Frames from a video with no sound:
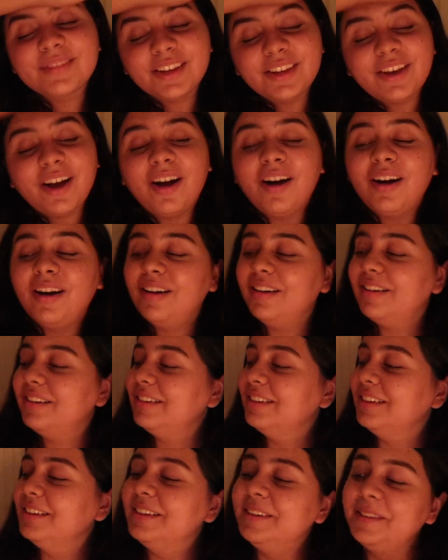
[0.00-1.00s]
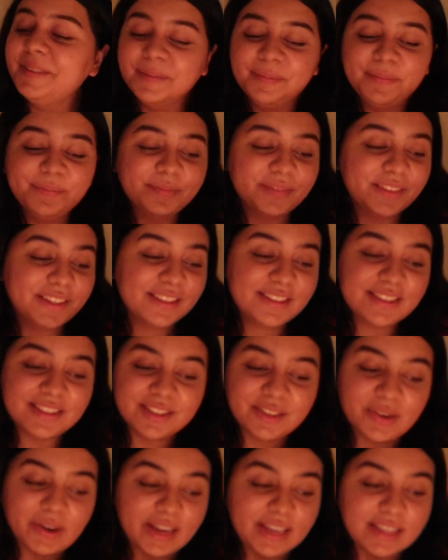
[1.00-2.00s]
Y'all, this
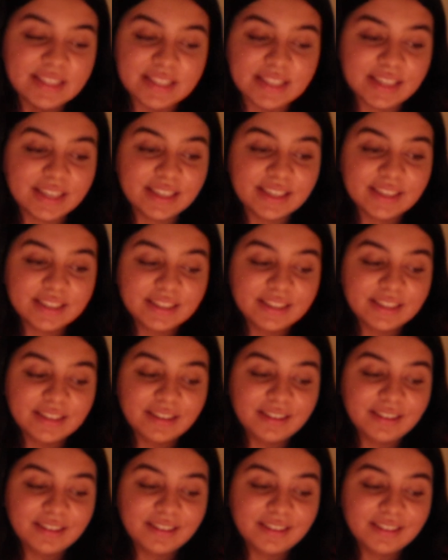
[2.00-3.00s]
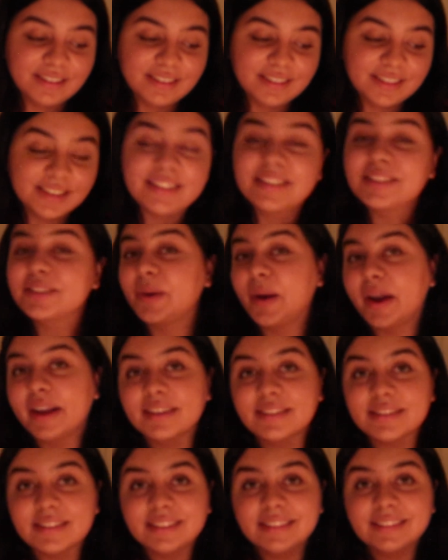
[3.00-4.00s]
is crazy. This is
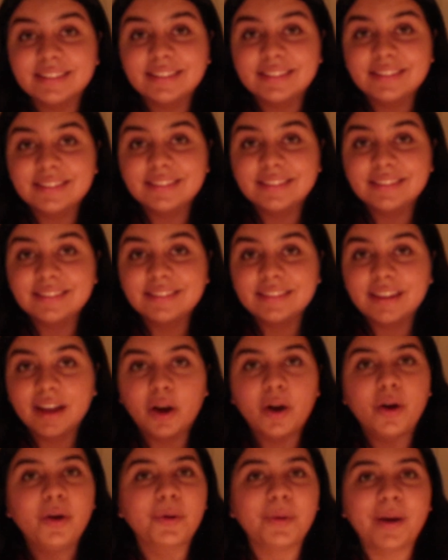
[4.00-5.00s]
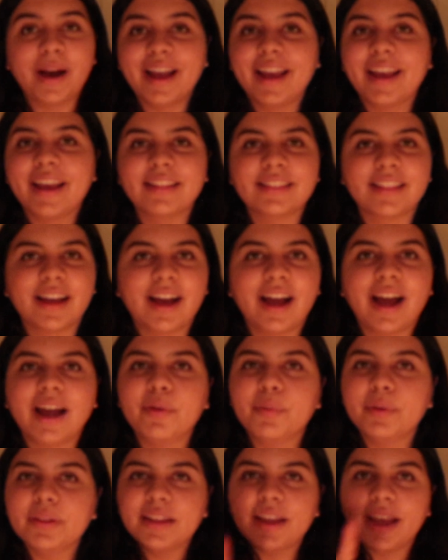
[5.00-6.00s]
crazy. Oh, I hate that. I
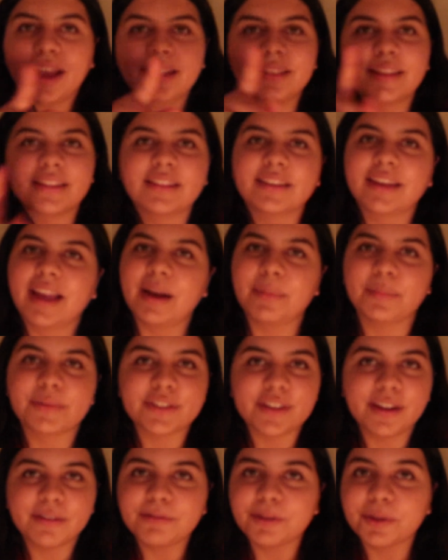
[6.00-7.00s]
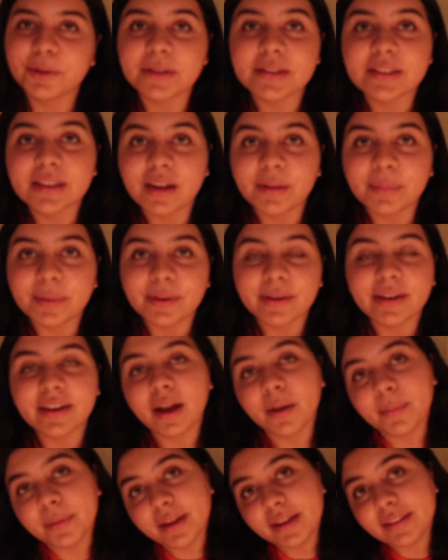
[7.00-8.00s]
really hate that the camera's not focusing on me right
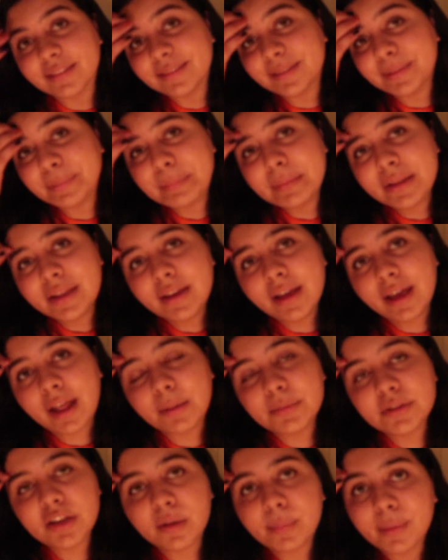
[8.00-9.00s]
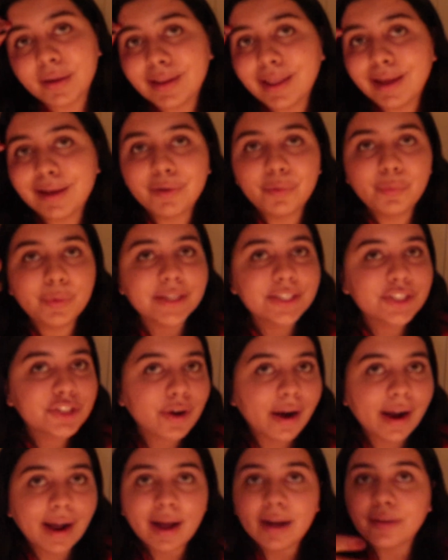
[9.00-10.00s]
now because I'm talking about like
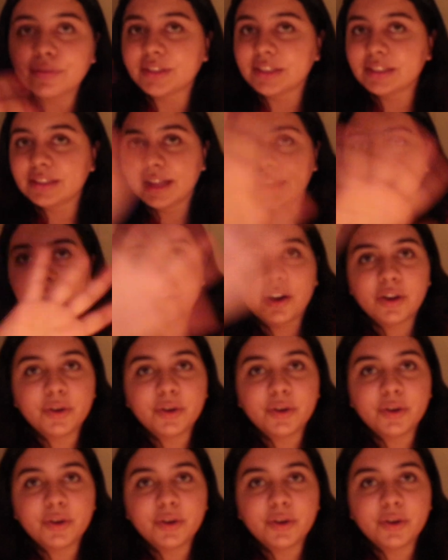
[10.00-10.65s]
witchcraft and like